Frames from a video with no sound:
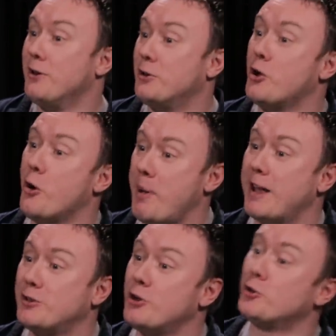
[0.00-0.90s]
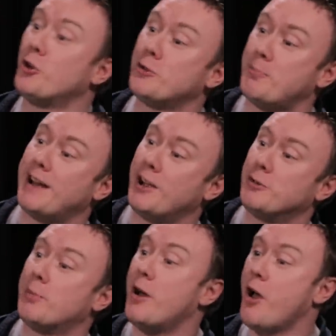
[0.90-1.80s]
not a bad, it's not, not so bad
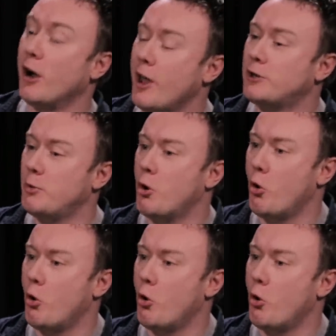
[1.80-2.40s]
answer, but I like doing